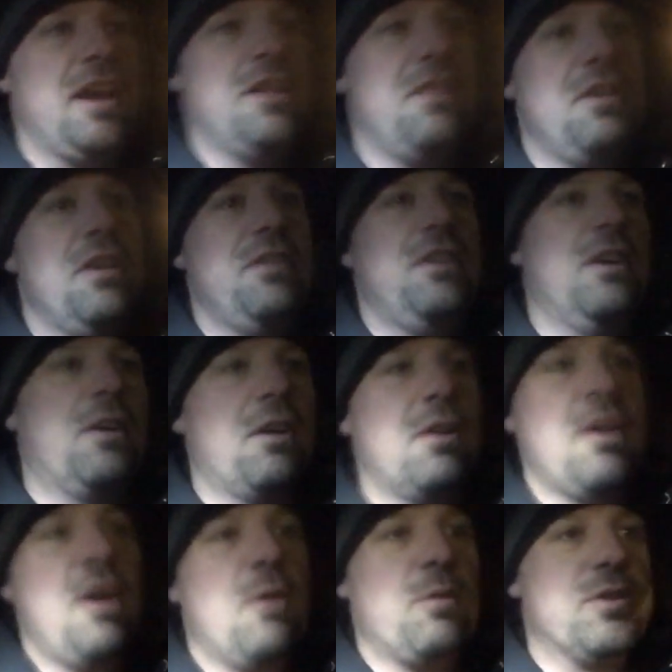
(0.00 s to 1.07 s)
and then there
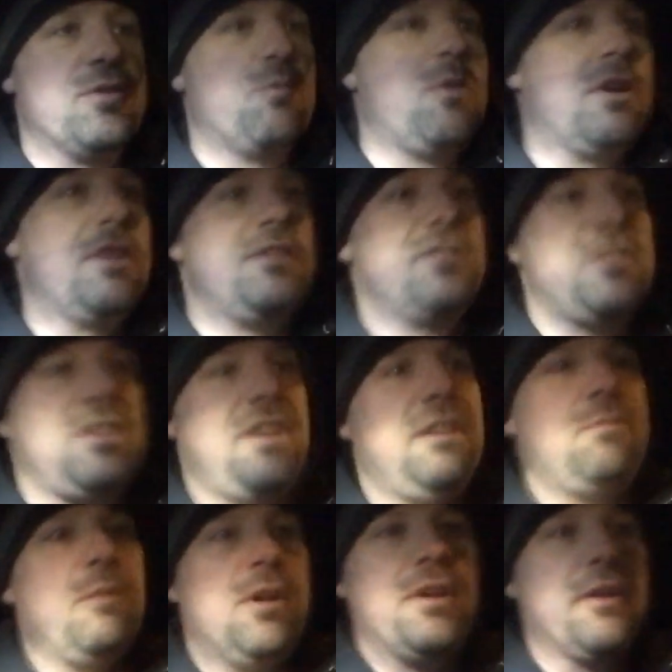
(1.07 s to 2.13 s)
was one
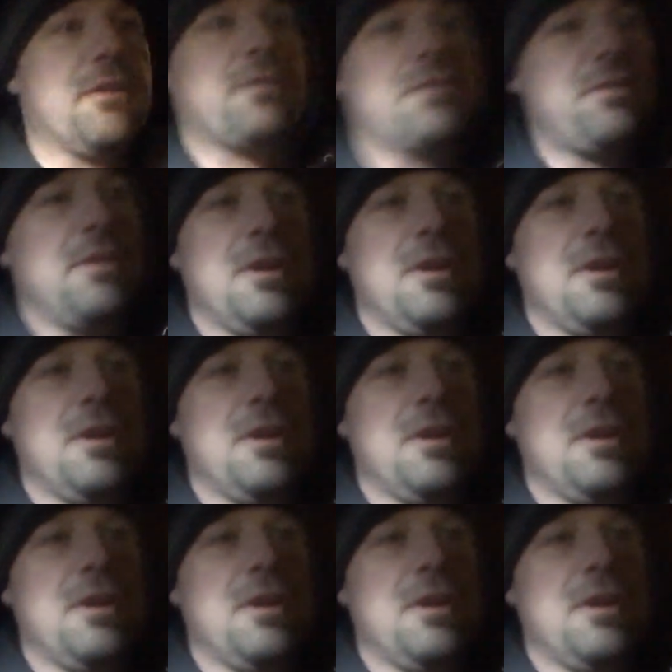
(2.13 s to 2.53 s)
scene with